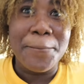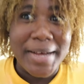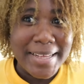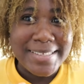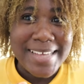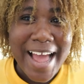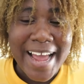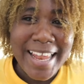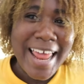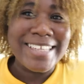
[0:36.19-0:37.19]
But I
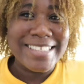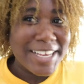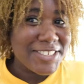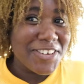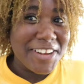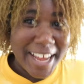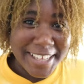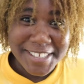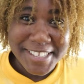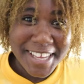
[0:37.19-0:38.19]
kind of like search
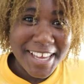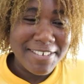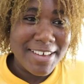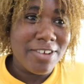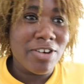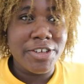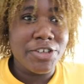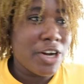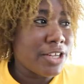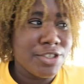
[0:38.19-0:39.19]
online to see if anyone
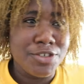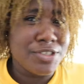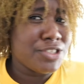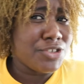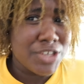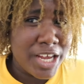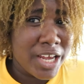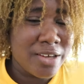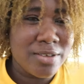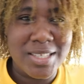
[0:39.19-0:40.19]
knew how to do this drink.